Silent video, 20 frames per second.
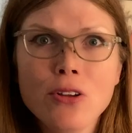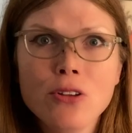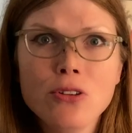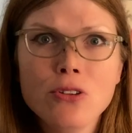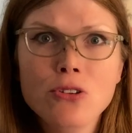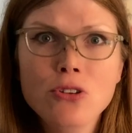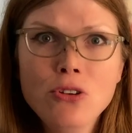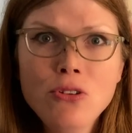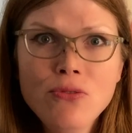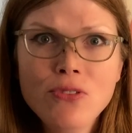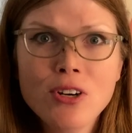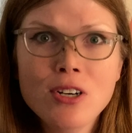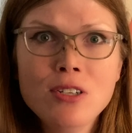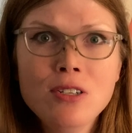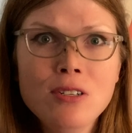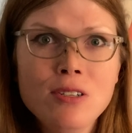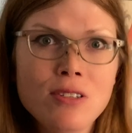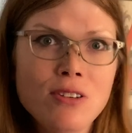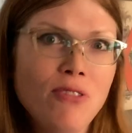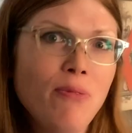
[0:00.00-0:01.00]
New
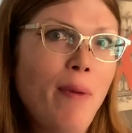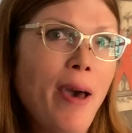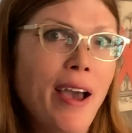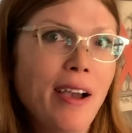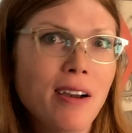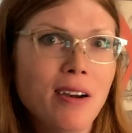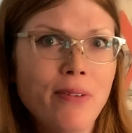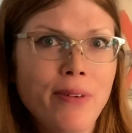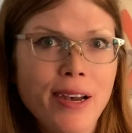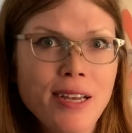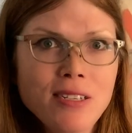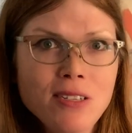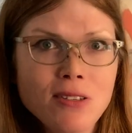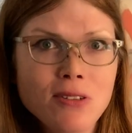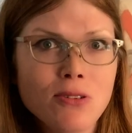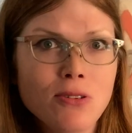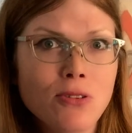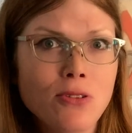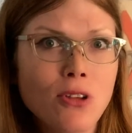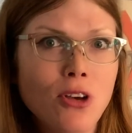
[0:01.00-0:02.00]
versions of macOS
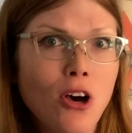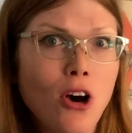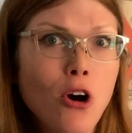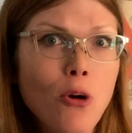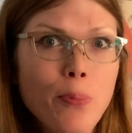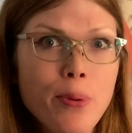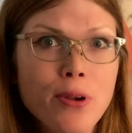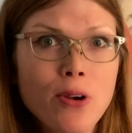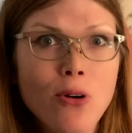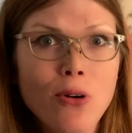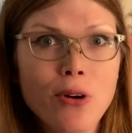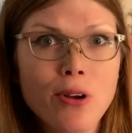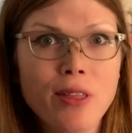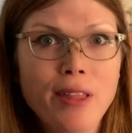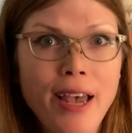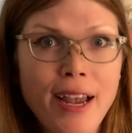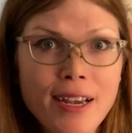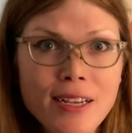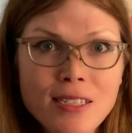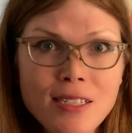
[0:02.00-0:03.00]
through the Open Core
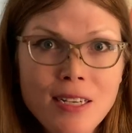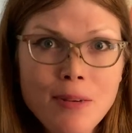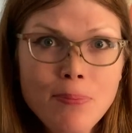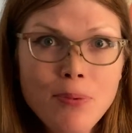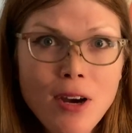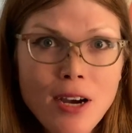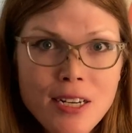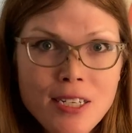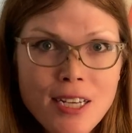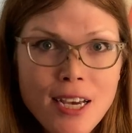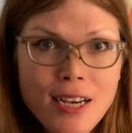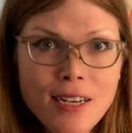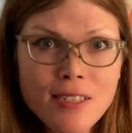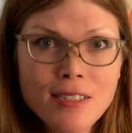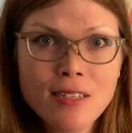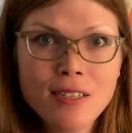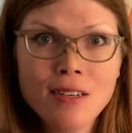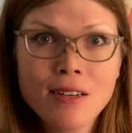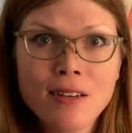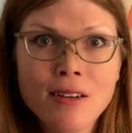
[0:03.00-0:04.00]
Legacy
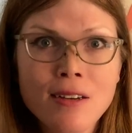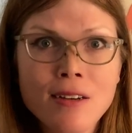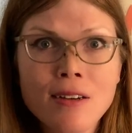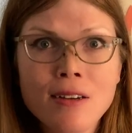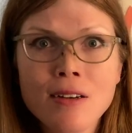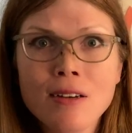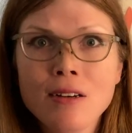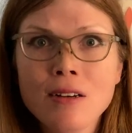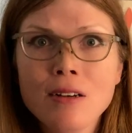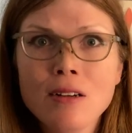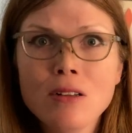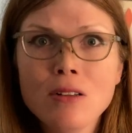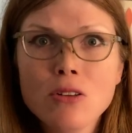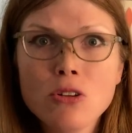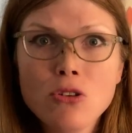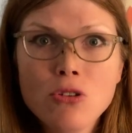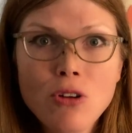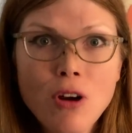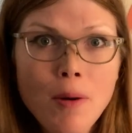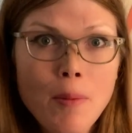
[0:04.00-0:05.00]
project,
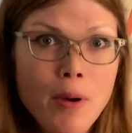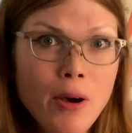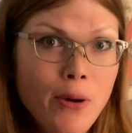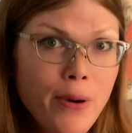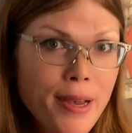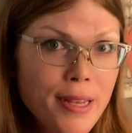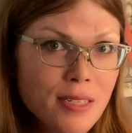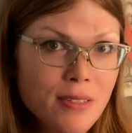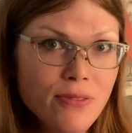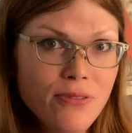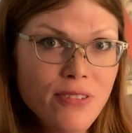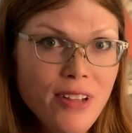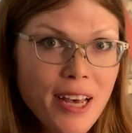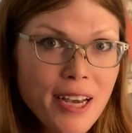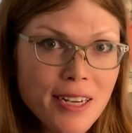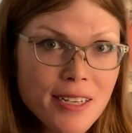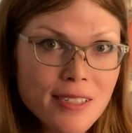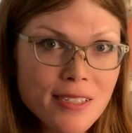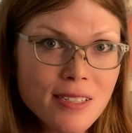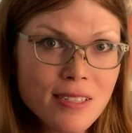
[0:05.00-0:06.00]
ChromeOS
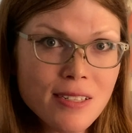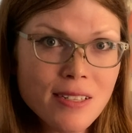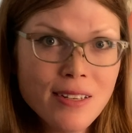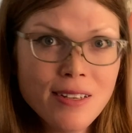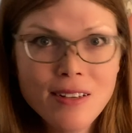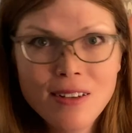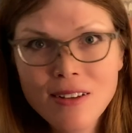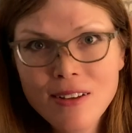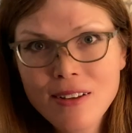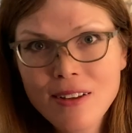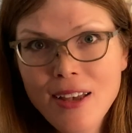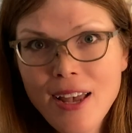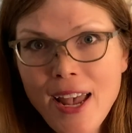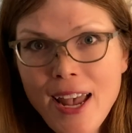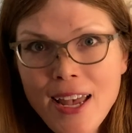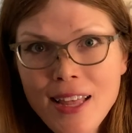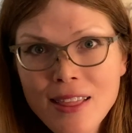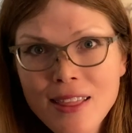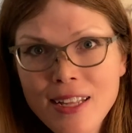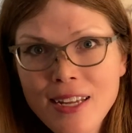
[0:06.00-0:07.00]
Flex,
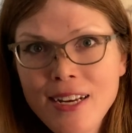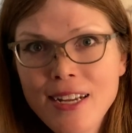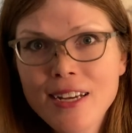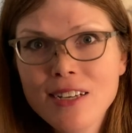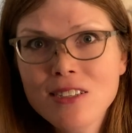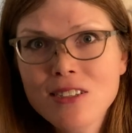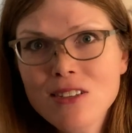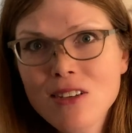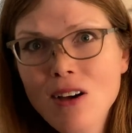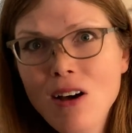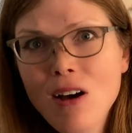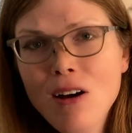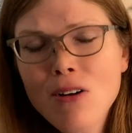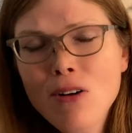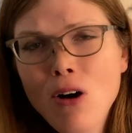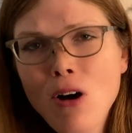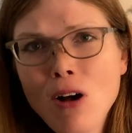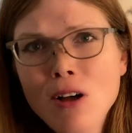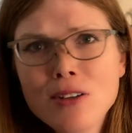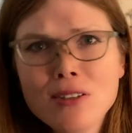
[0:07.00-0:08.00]
and Linux are
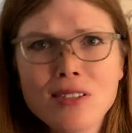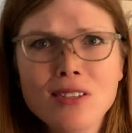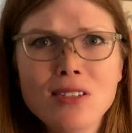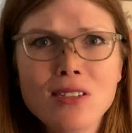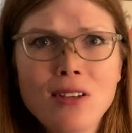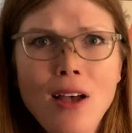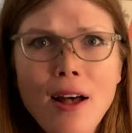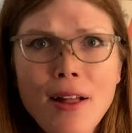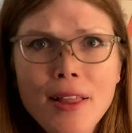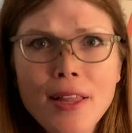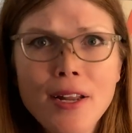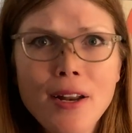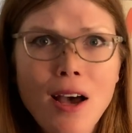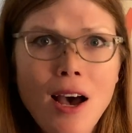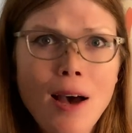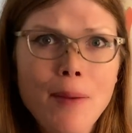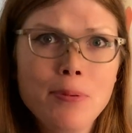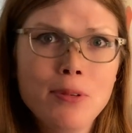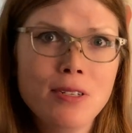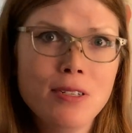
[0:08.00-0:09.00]
all solid
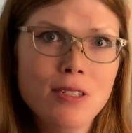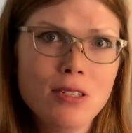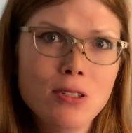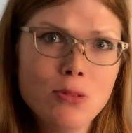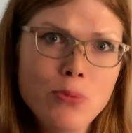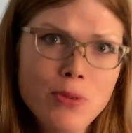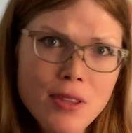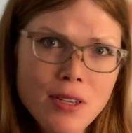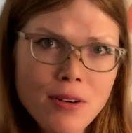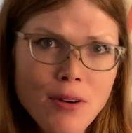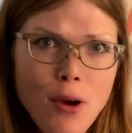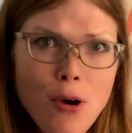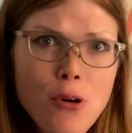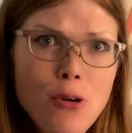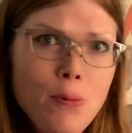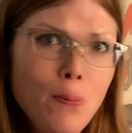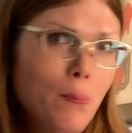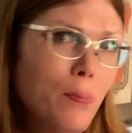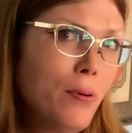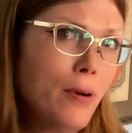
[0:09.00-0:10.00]
options with their
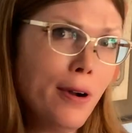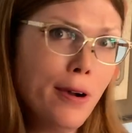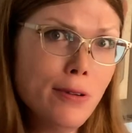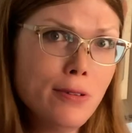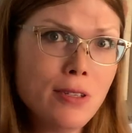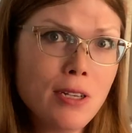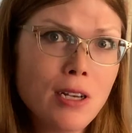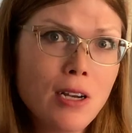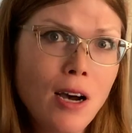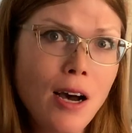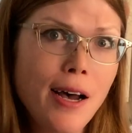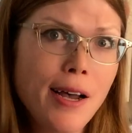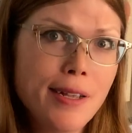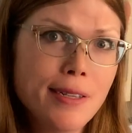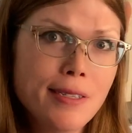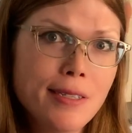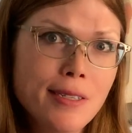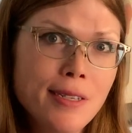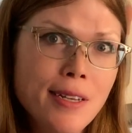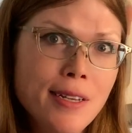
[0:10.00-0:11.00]
own pros and cons,